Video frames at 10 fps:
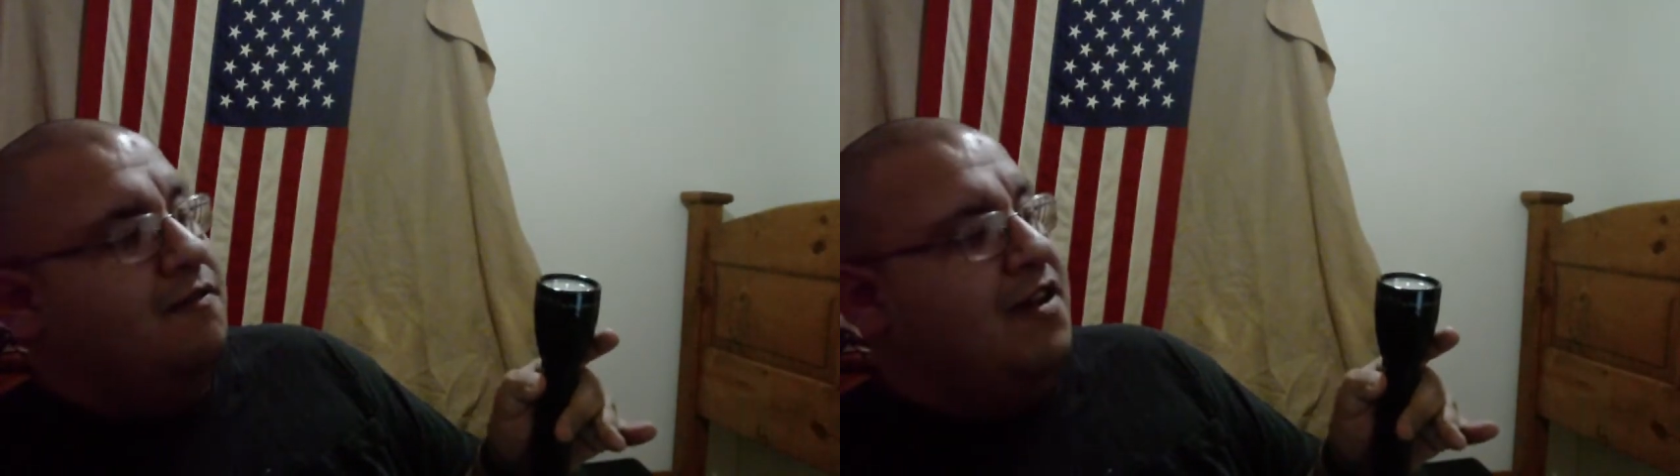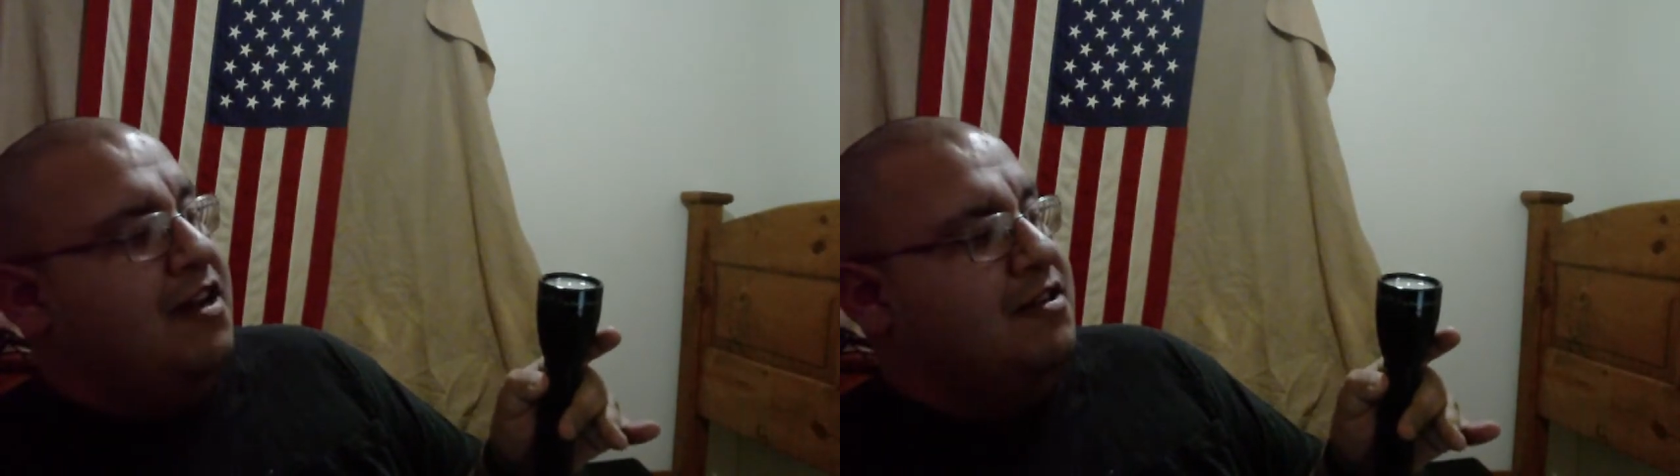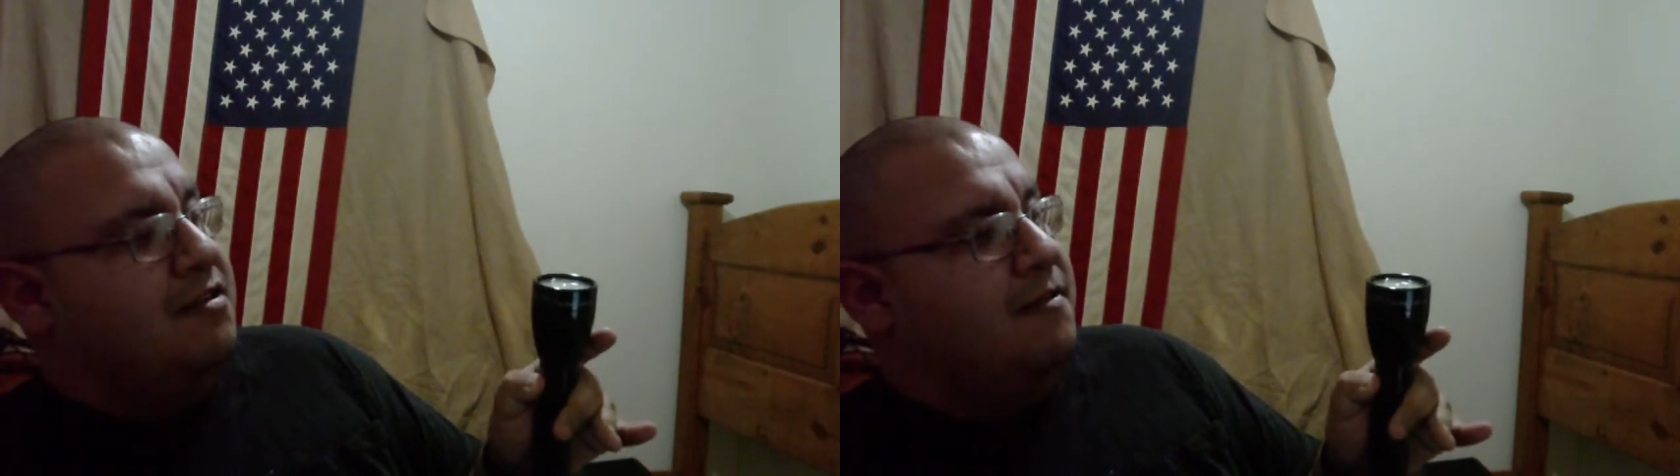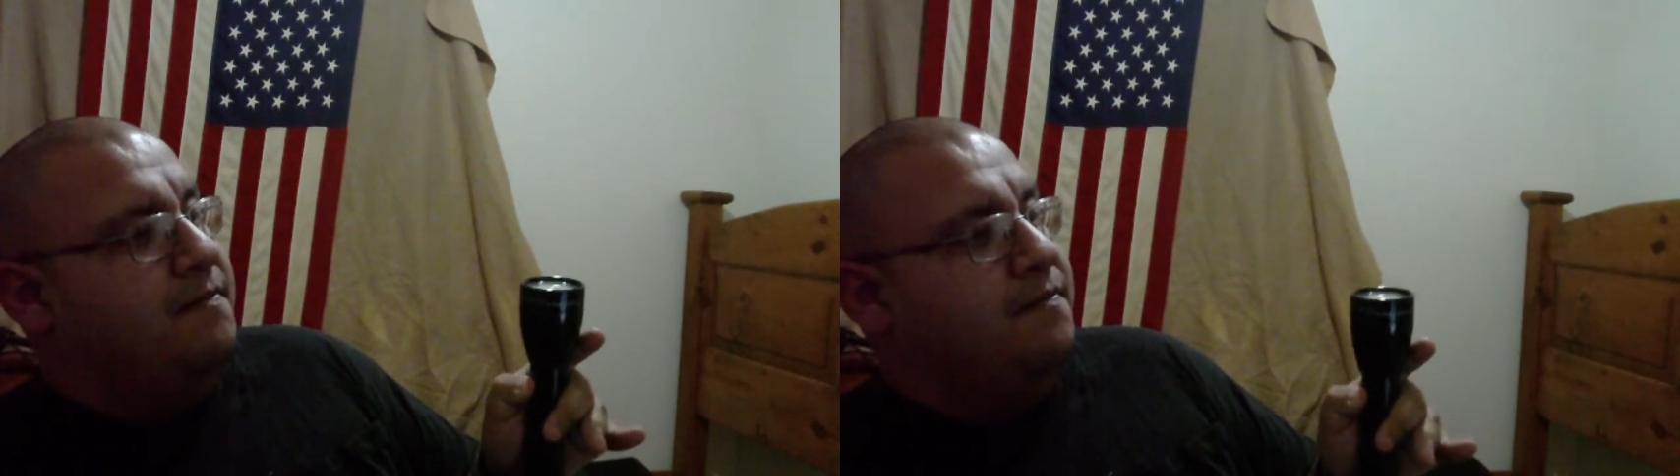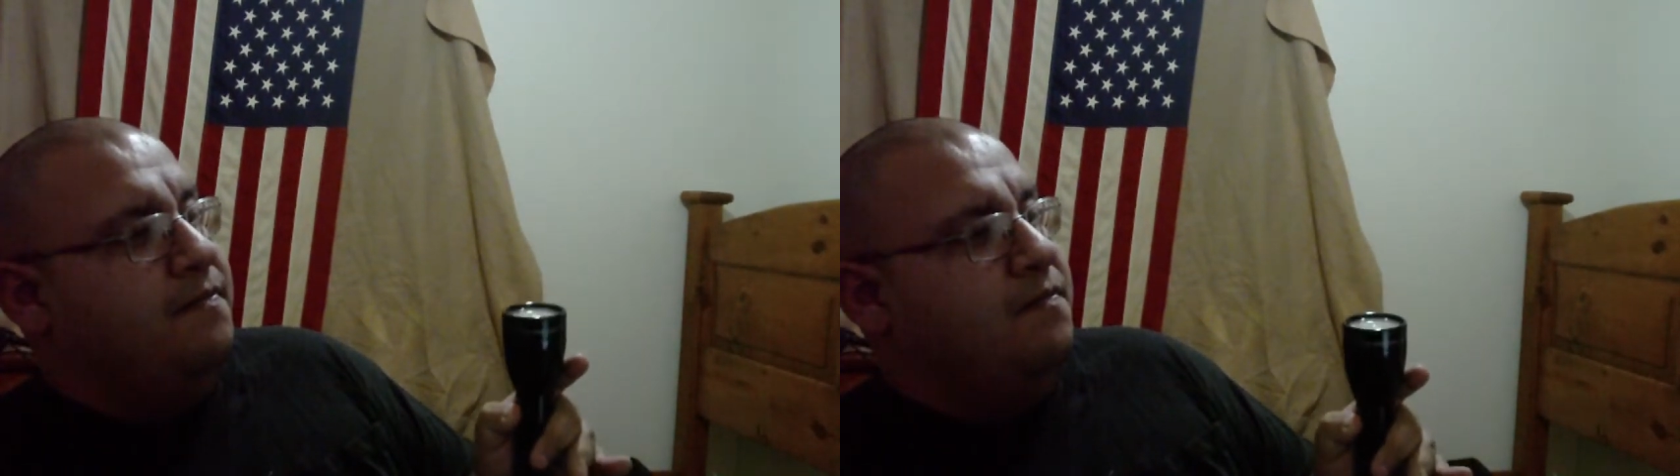flashes.
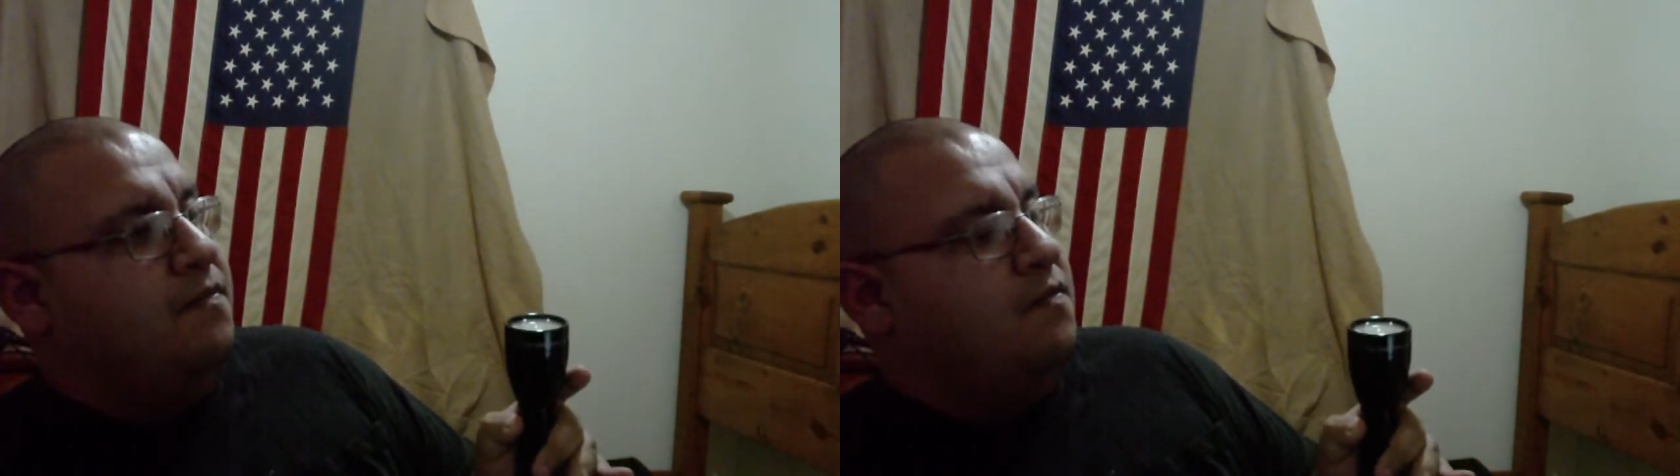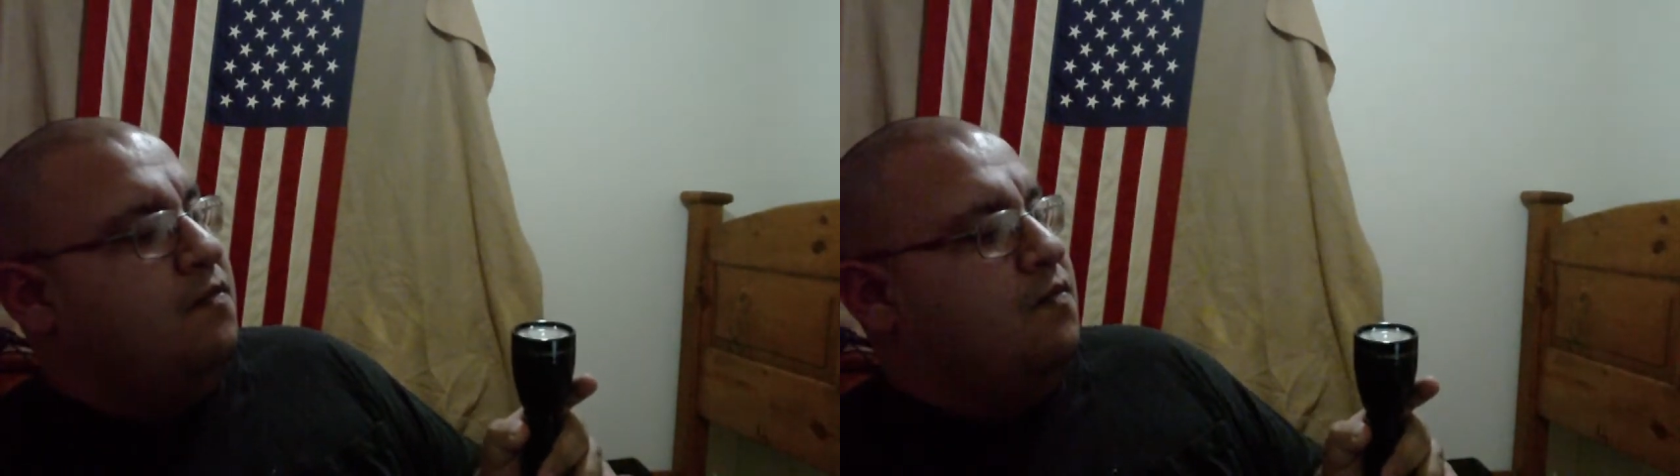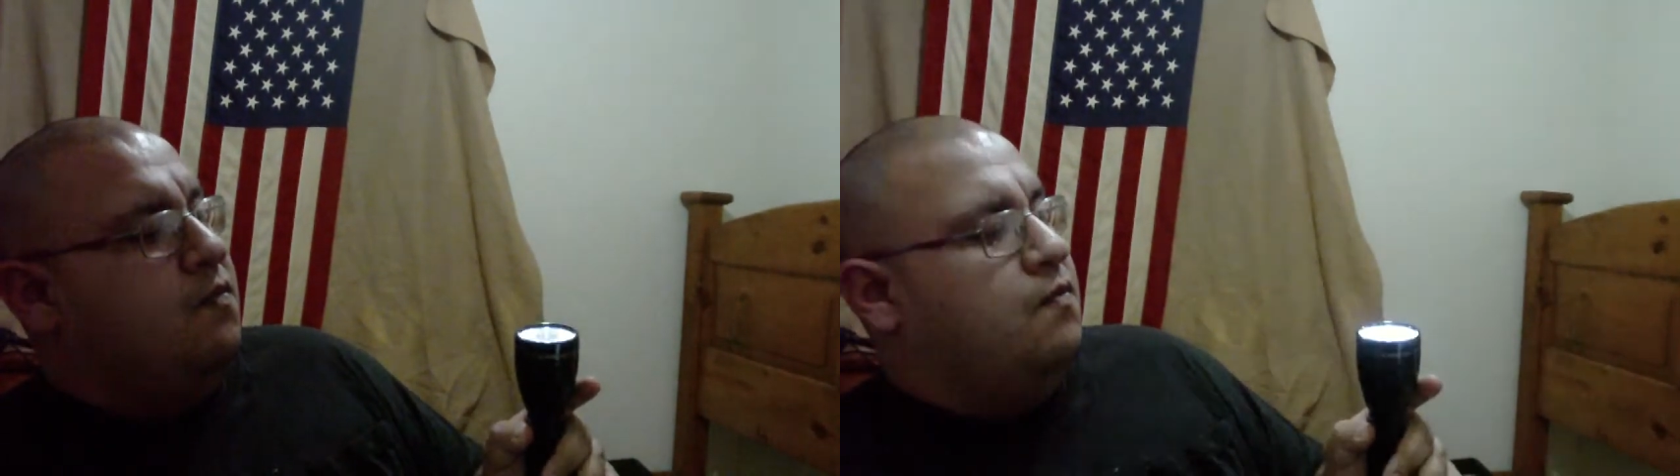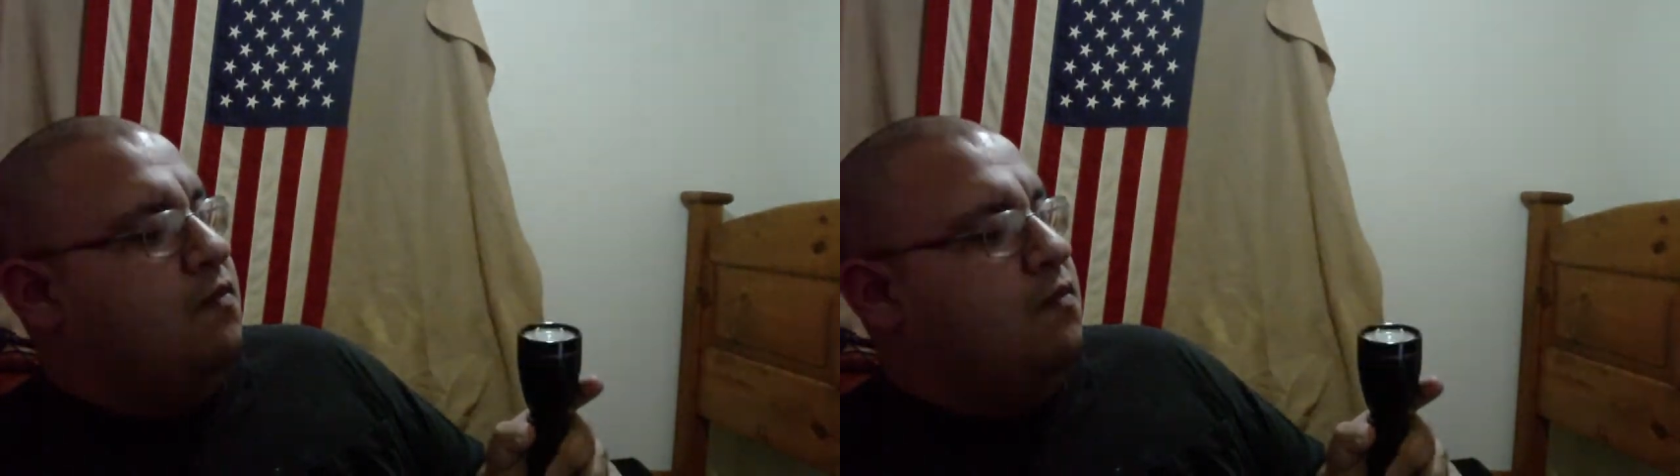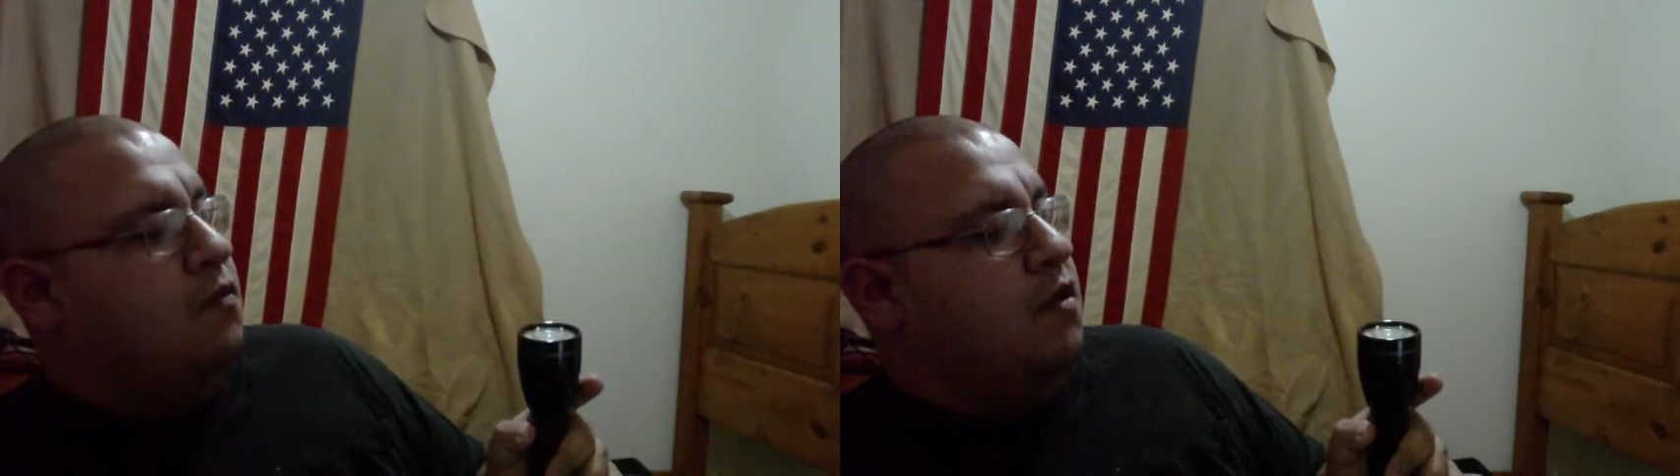
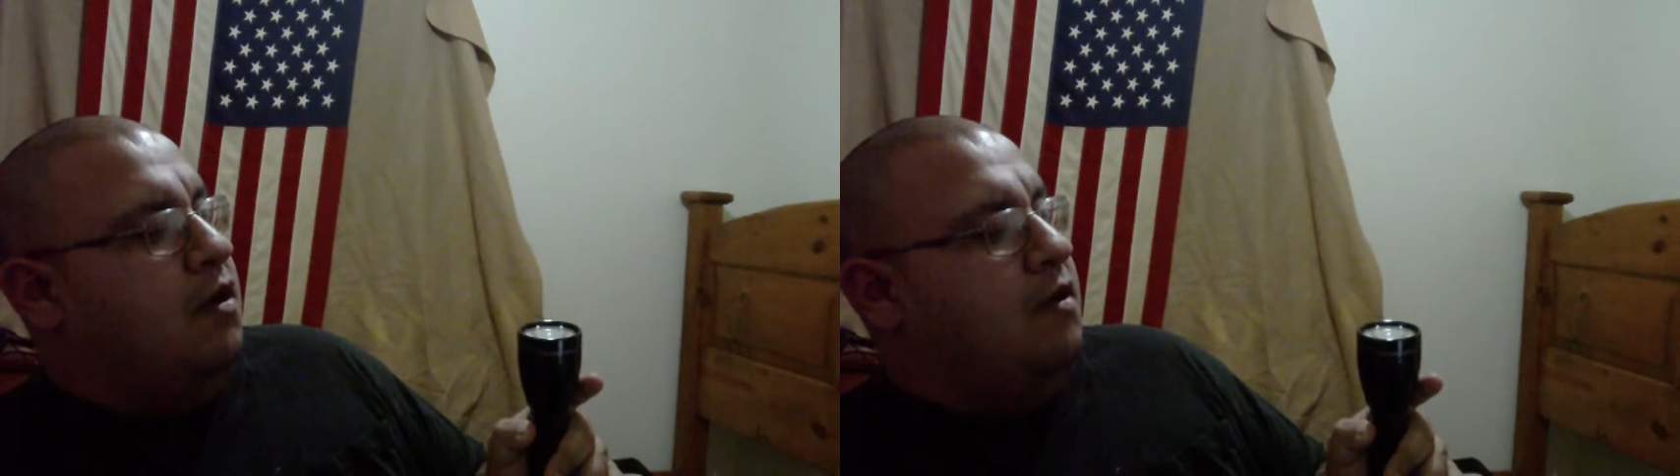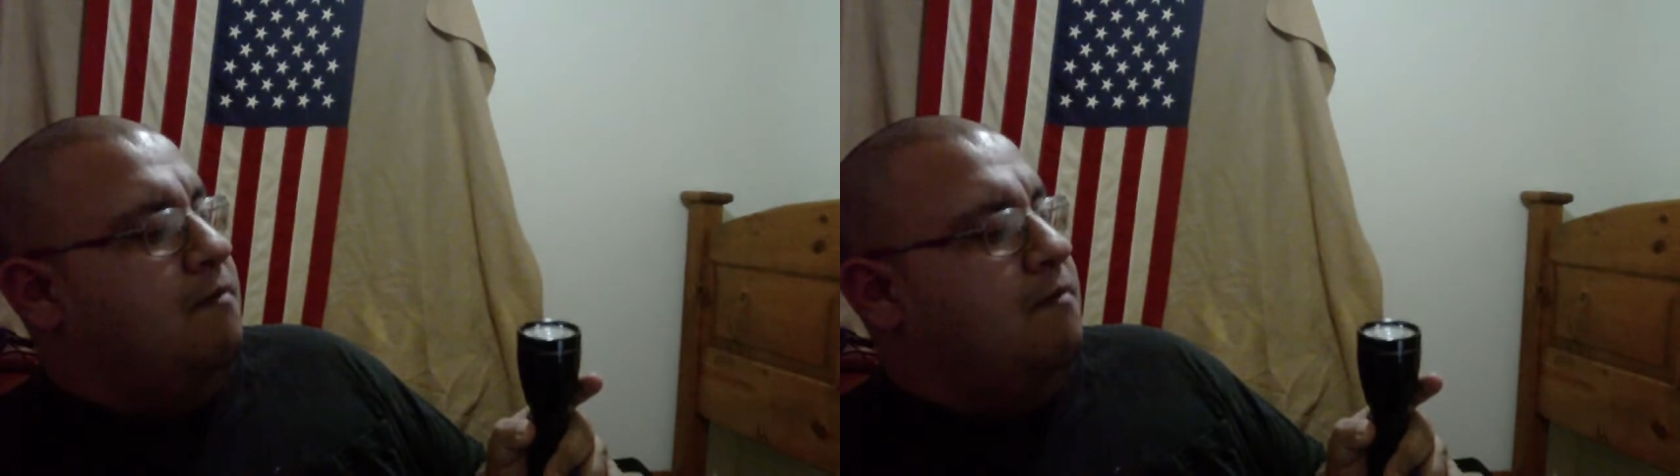Mode